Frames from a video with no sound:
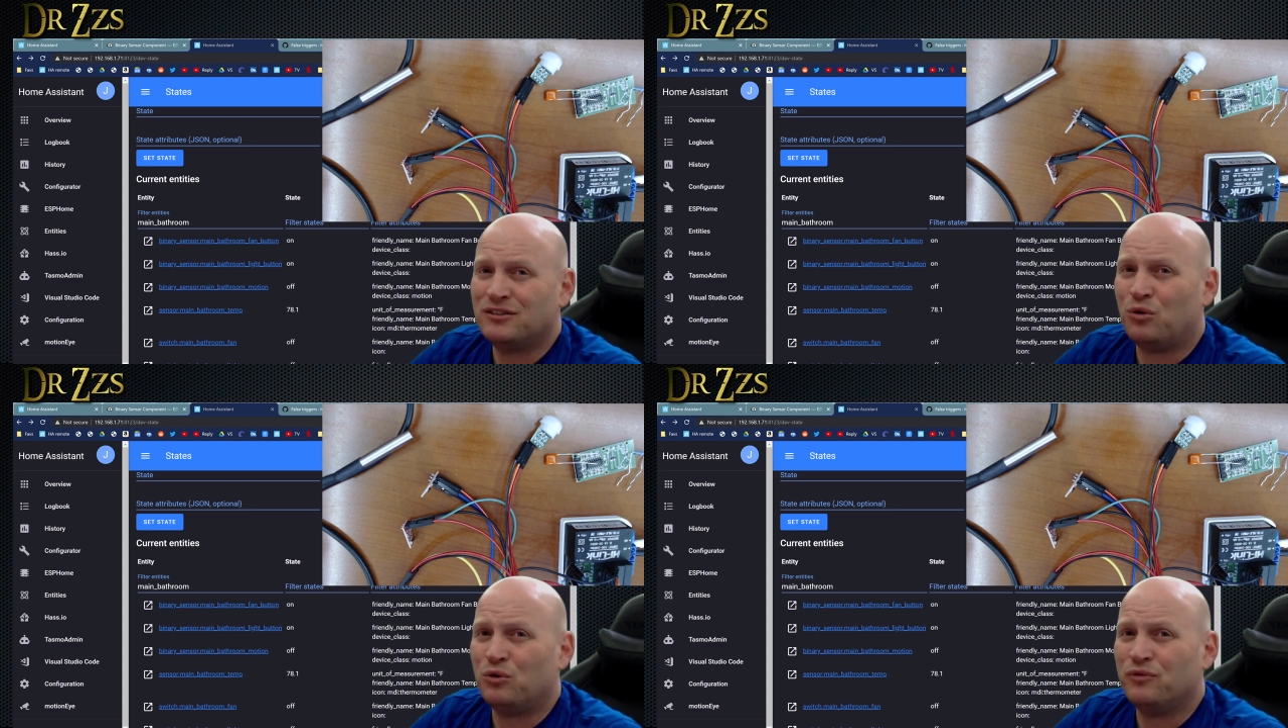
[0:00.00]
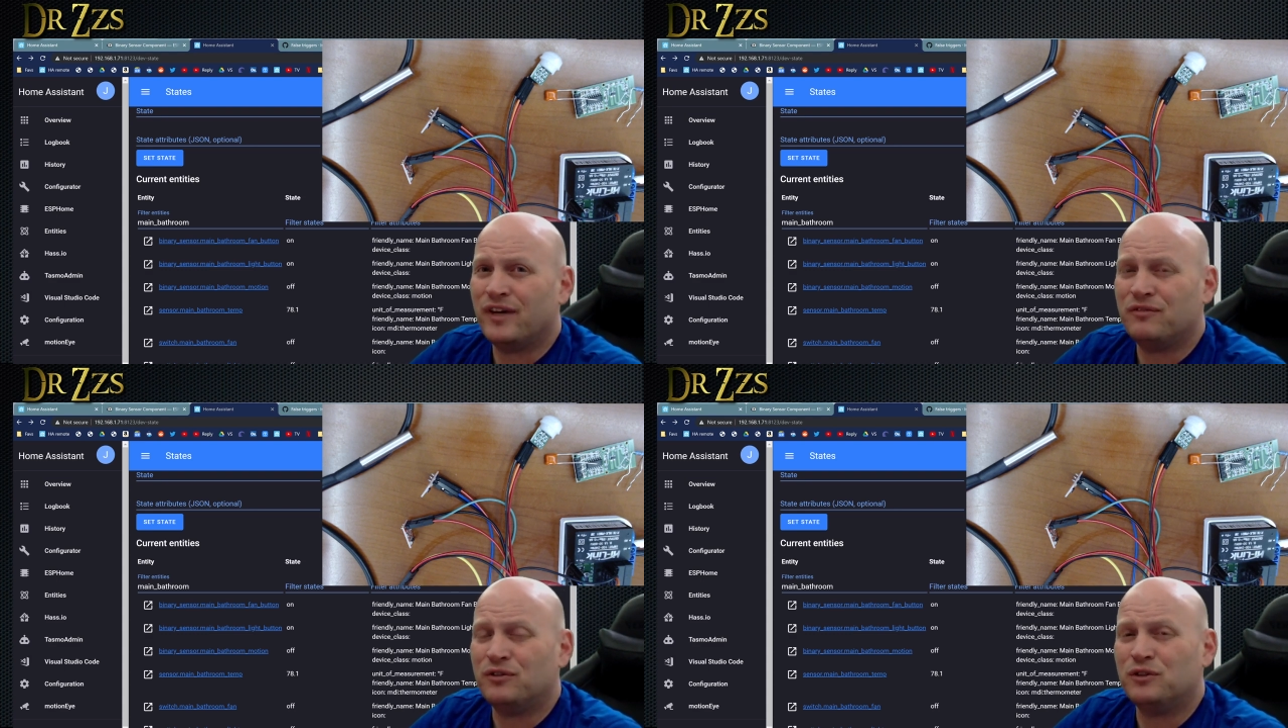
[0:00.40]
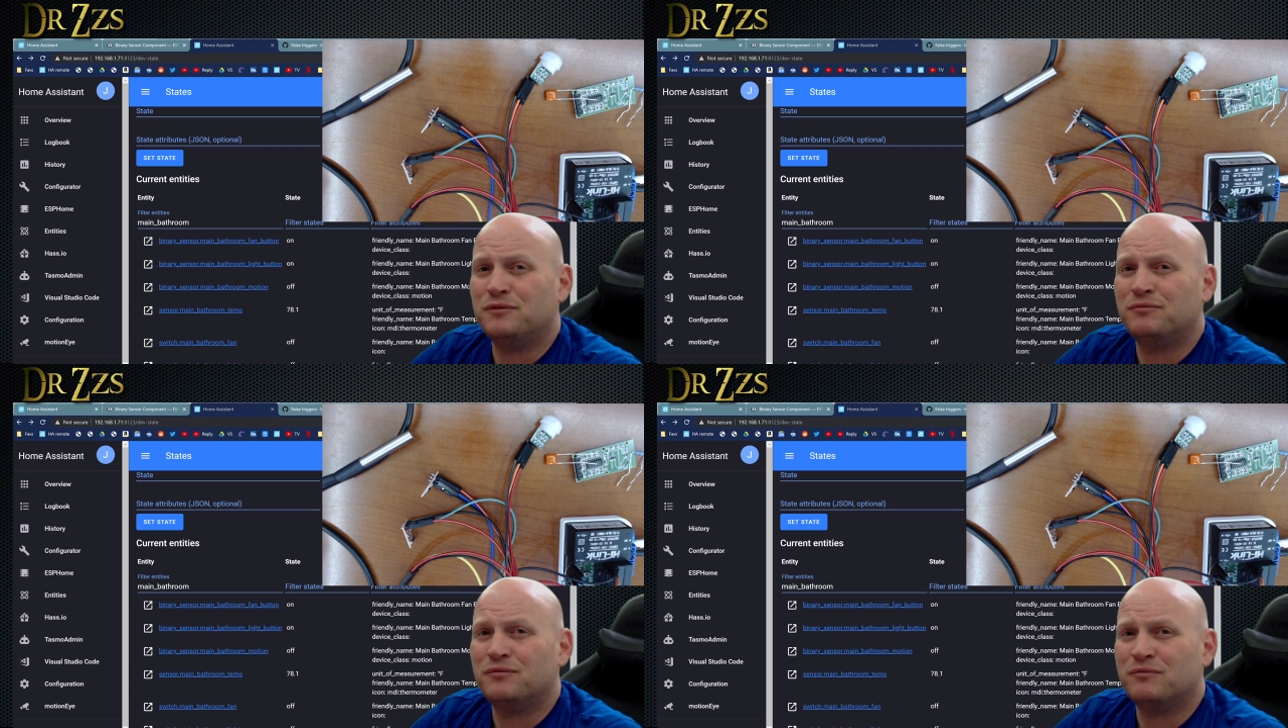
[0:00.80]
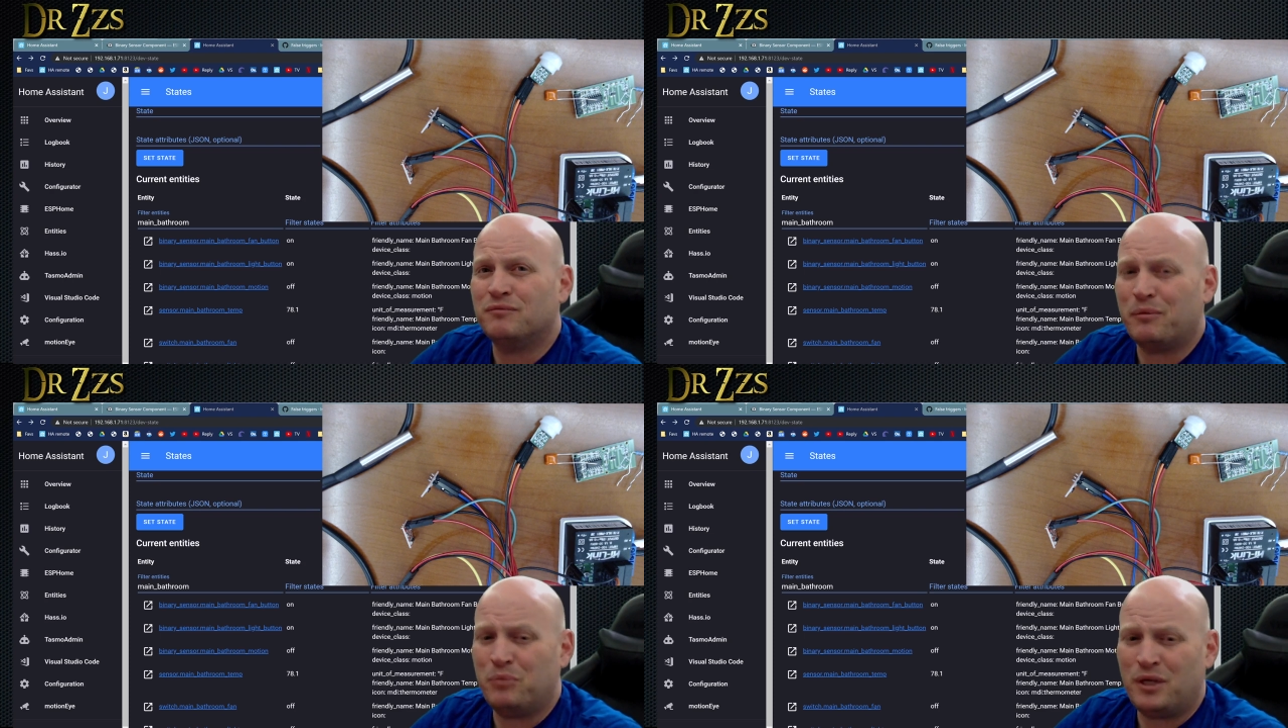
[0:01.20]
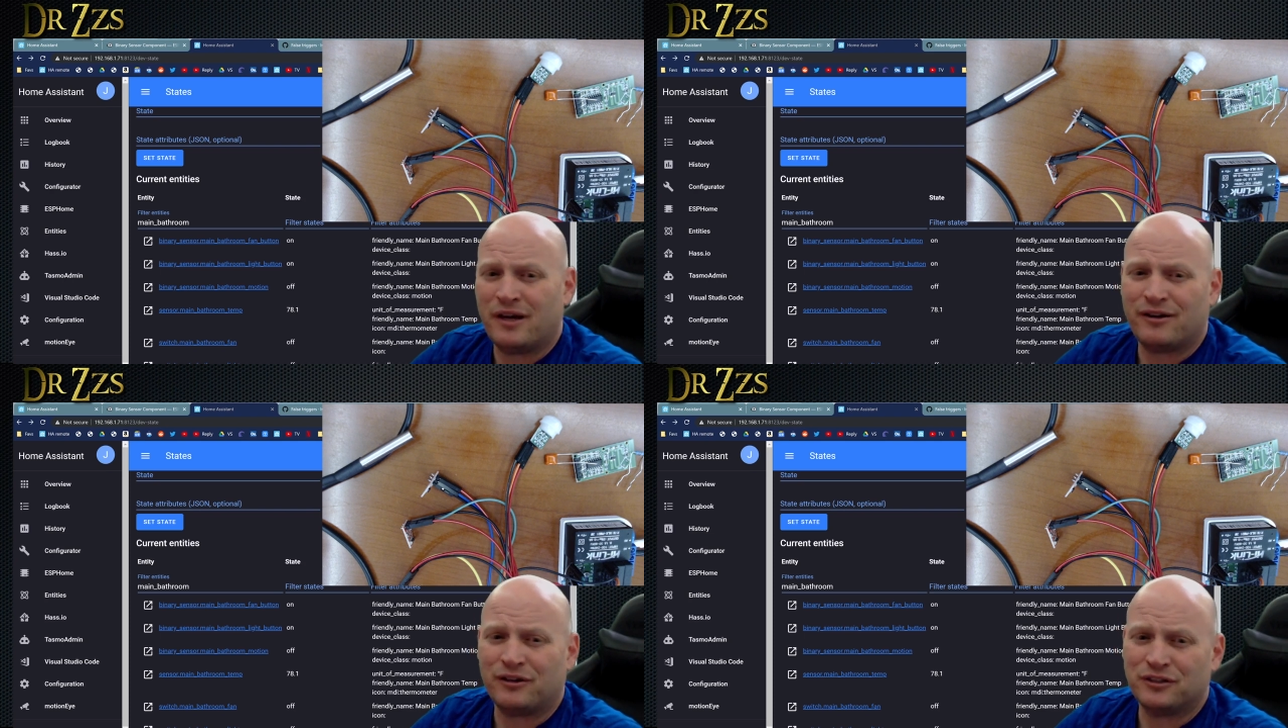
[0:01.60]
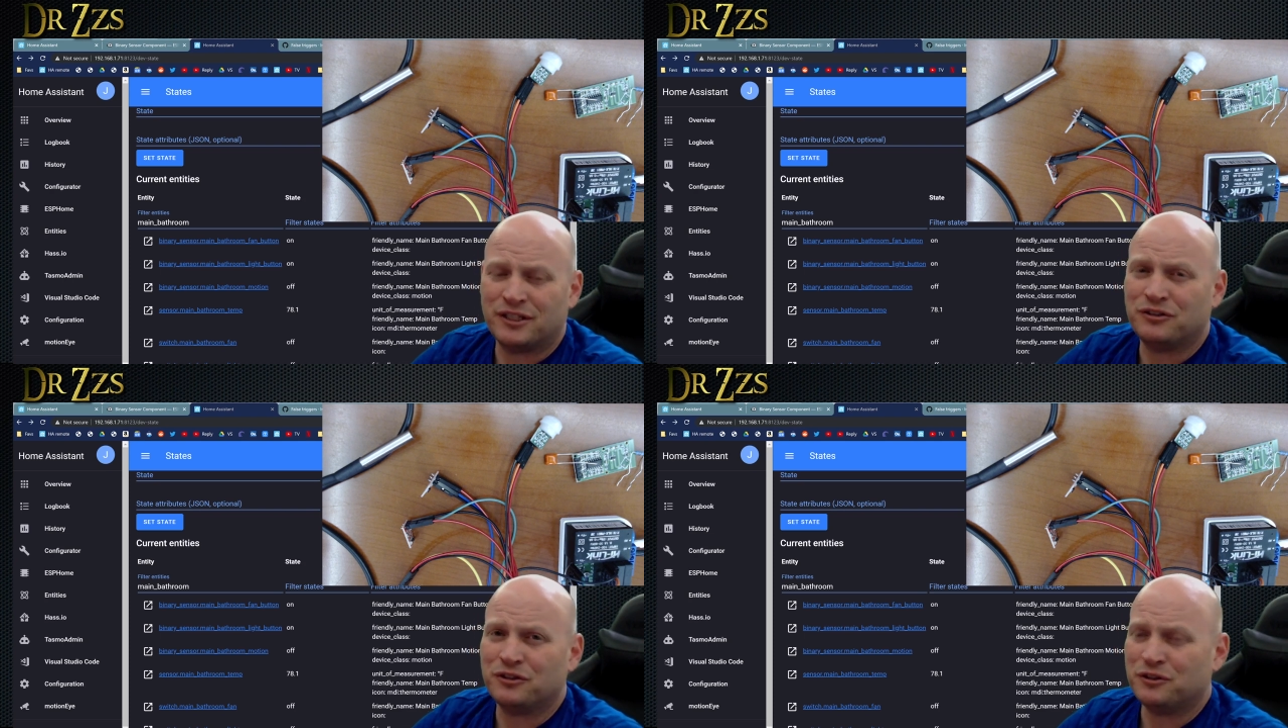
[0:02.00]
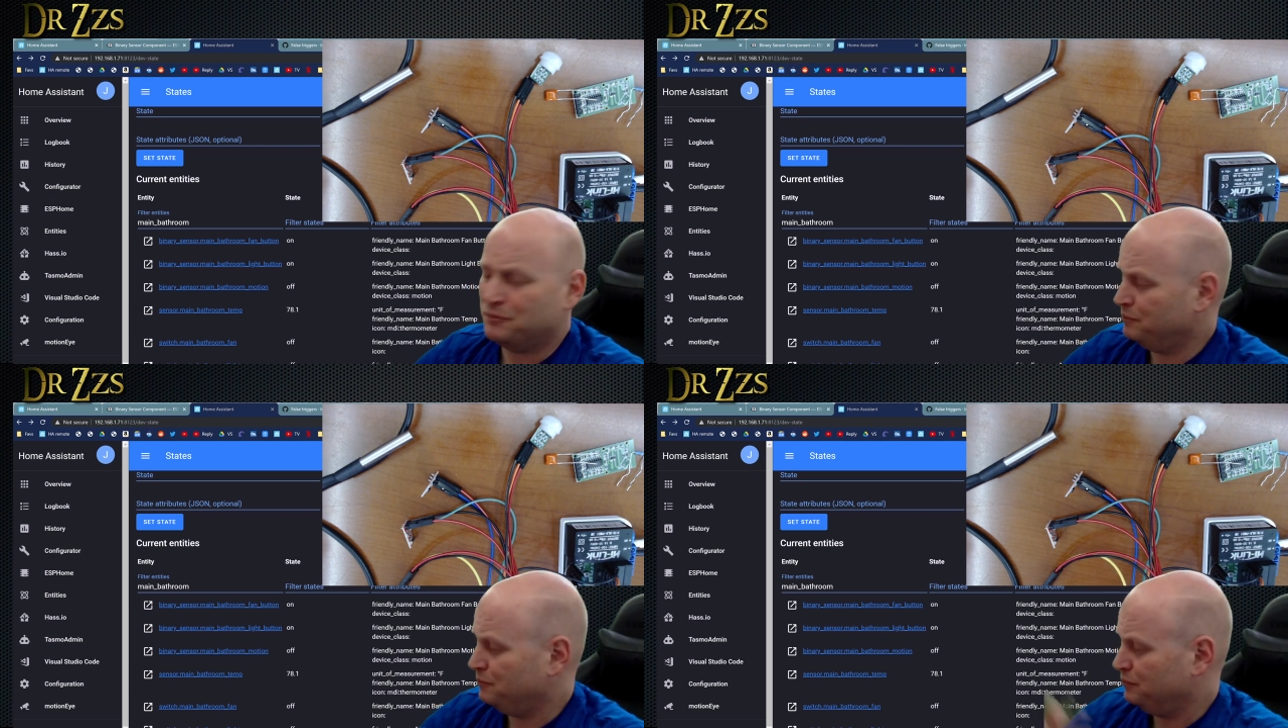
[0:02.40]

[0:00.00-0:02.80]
back to Old Faithful, my P I R sensor.